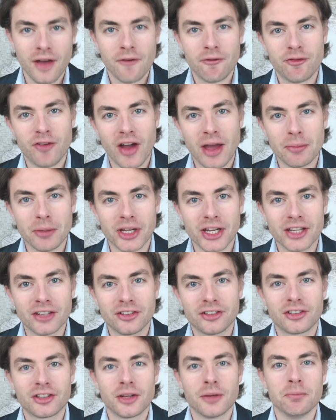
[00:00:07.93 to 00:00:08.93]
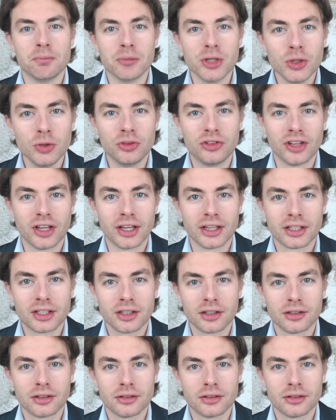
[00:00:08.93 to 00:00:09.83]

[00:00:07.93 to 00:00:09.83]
feminist music.